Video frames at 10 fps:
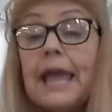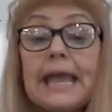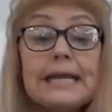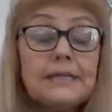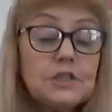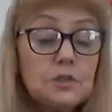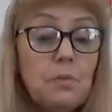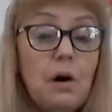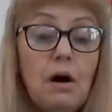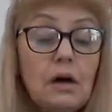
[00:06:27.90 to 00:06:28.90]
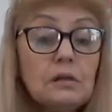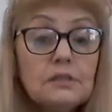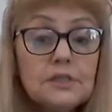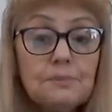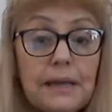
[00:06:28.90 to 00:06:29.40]
A small
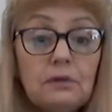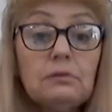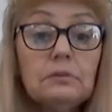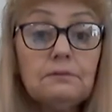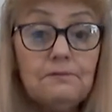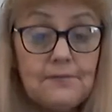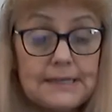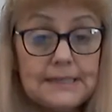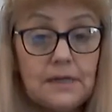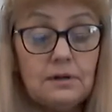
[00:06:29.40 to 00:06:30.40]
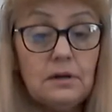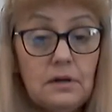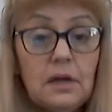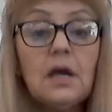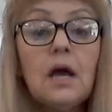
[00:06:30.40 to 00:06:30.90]
speckled visitor
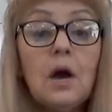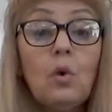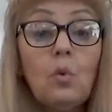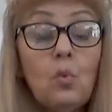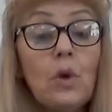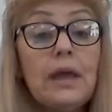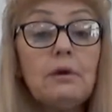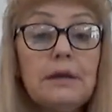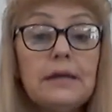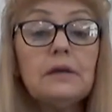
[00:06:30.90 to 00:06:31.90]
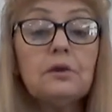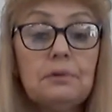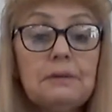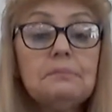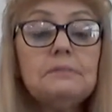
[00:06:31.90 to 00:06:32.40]
wearing a
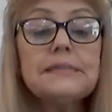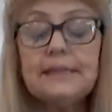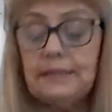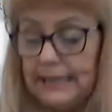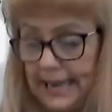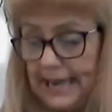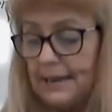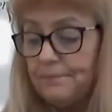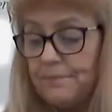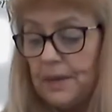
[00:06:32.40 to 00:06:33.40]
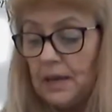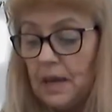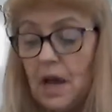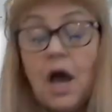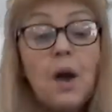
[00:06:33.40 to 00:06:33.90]
crimson cape,
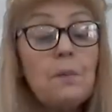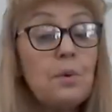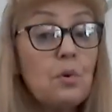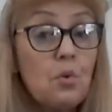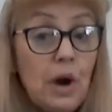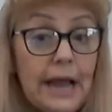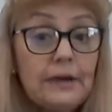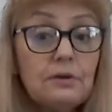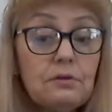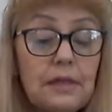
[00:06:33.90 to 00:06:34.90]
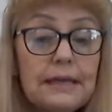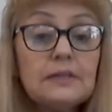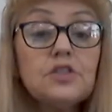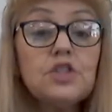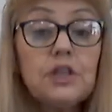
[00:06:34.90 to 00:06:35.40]
brighter than
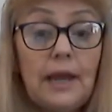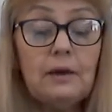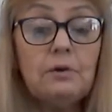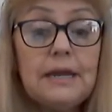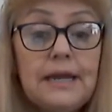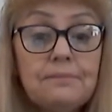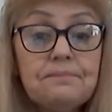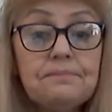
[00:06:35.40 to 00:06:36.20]
a cherry,